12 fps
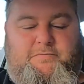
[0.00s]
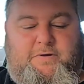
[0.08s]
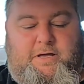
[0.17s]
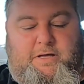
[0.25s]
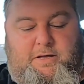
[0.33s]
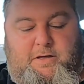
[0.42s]

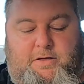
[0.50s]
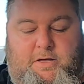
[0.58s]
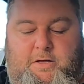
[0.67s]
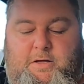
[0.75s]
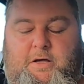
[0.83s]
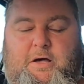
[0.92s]

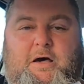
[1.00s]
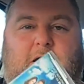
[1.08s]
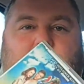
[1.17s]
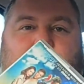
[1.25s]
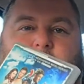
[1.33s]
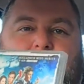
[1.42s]

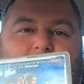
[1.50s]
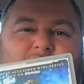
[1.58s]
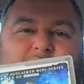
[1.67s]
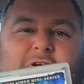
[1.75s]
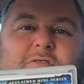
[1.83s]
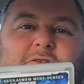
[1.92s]
DVD. Cloud
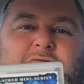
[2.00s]
Street,